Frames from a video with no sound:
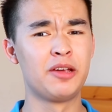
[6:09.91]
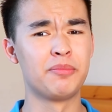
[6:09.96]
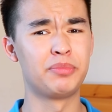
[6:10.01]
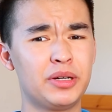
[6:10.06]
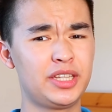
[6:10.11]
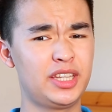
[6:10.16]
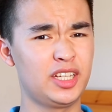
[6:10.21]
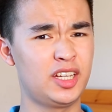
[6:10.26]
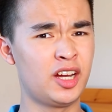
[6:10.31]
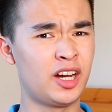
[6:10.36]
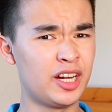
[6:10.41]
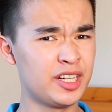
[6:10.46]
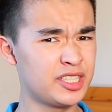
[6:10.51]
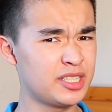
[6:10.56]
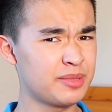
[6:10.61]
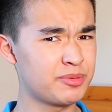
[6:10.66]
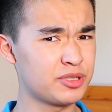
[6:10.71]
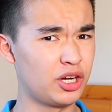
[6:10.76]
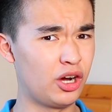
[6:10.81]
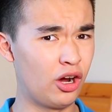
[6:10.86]
But the
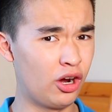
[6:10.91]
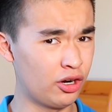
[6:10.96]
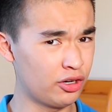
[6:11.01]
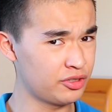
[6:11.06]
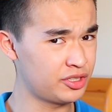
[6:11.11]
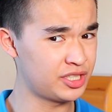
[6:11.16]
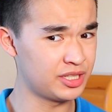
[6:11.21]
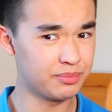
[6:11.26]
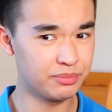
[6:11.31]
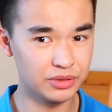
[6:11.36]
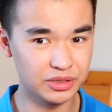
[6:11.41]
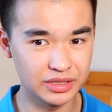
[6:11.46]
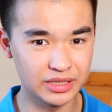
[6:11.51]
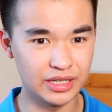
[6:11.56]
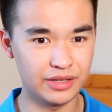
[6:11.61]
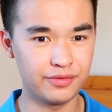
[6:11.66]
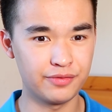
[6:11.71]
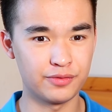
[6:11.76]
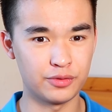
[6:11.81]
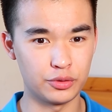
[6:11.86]
concepts are simple
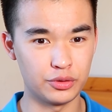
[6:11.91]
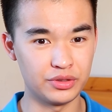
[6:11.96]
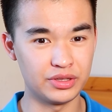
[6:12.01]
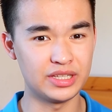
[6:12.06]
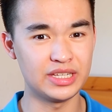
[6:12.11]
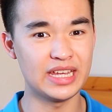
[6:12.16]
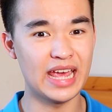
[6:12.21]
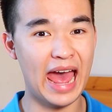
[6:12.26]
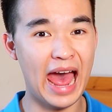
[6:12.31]
enough for the